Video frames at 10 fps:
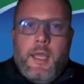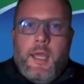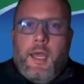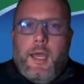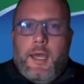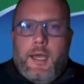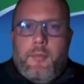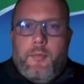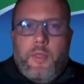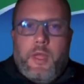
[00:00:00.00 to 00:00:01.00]

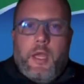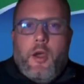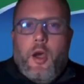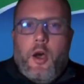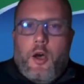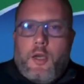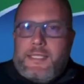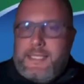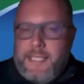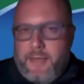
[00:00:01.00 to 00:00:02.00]
There are
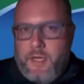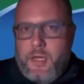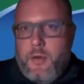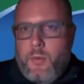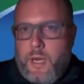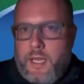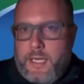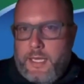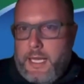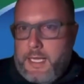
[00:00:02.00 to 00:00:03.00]
7 where the
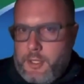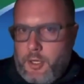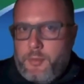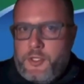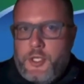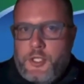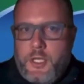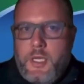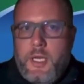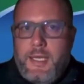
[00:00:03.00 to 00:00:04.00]
DA is in
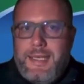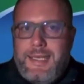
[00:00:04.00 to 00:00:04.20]
opposition,